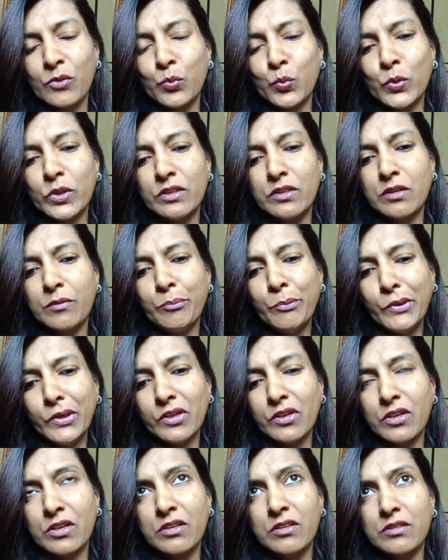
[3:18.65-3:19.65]
with a
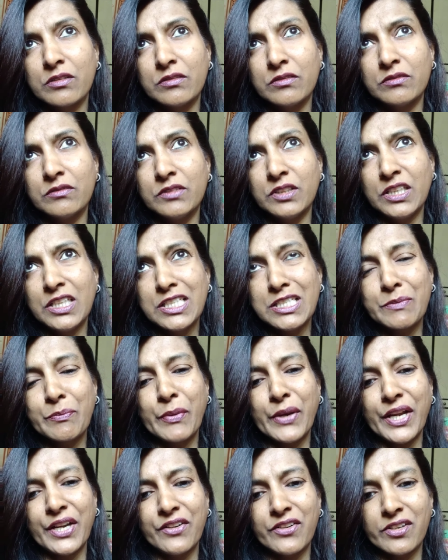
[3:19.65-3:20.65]
beard. He's
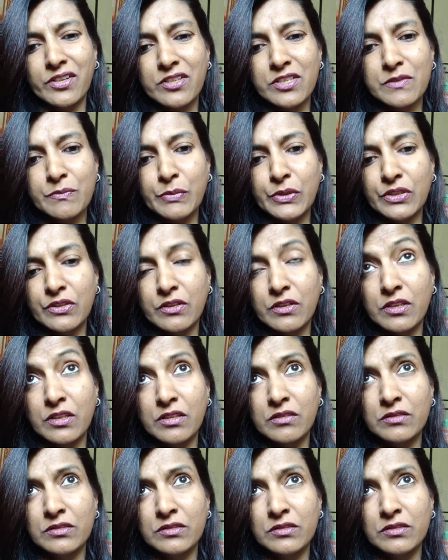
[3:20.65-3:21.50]
braided his beard.